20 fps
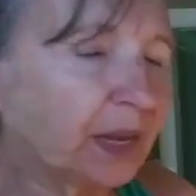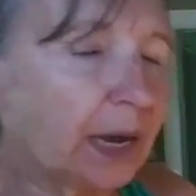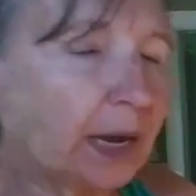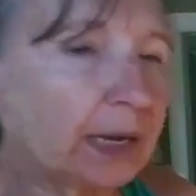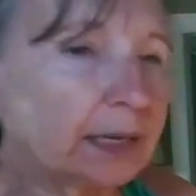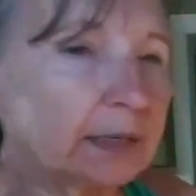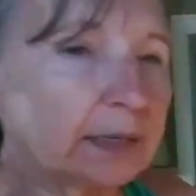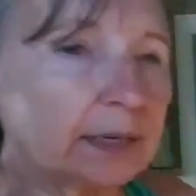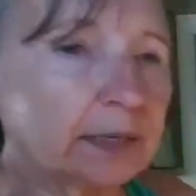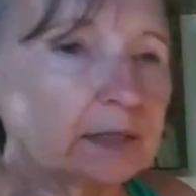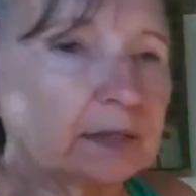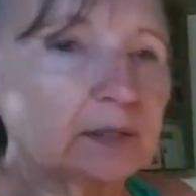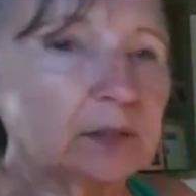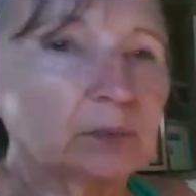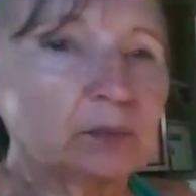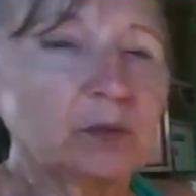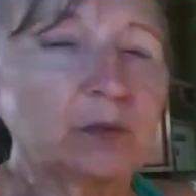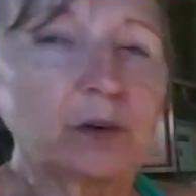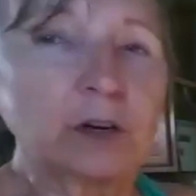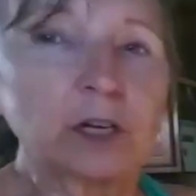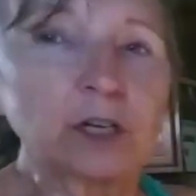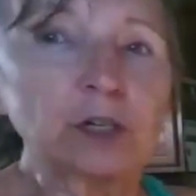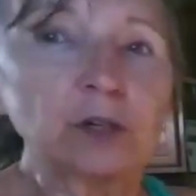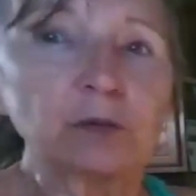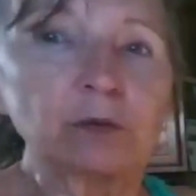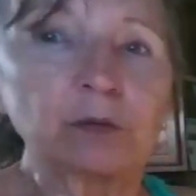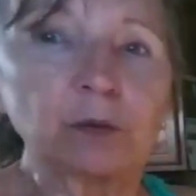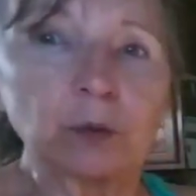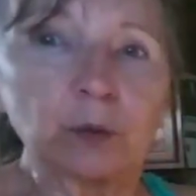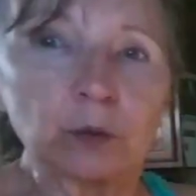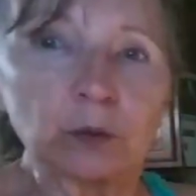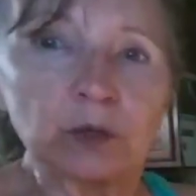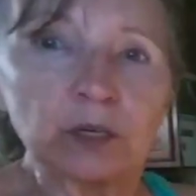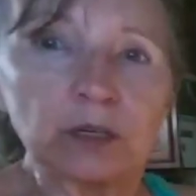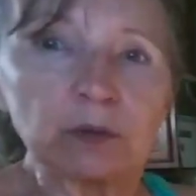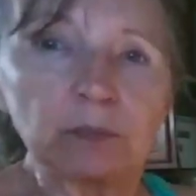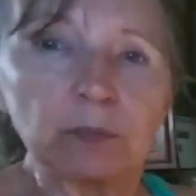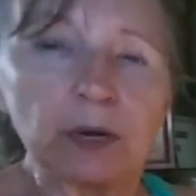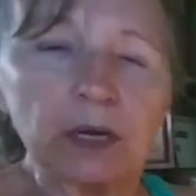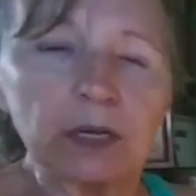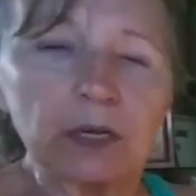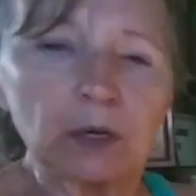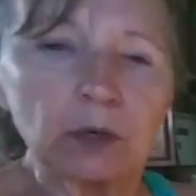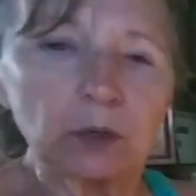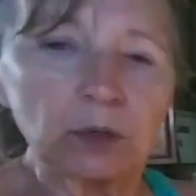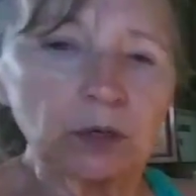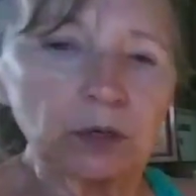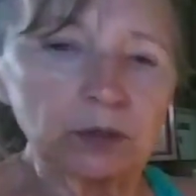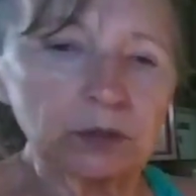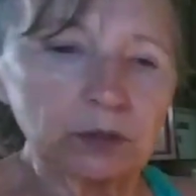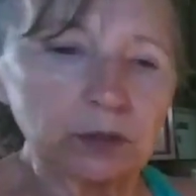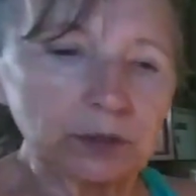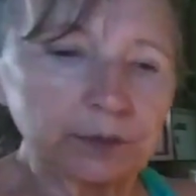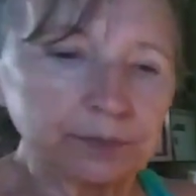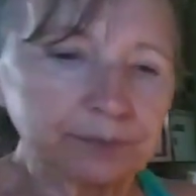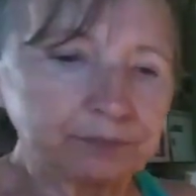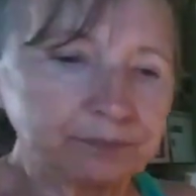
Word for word: I like some fresh fruit in my yogurt.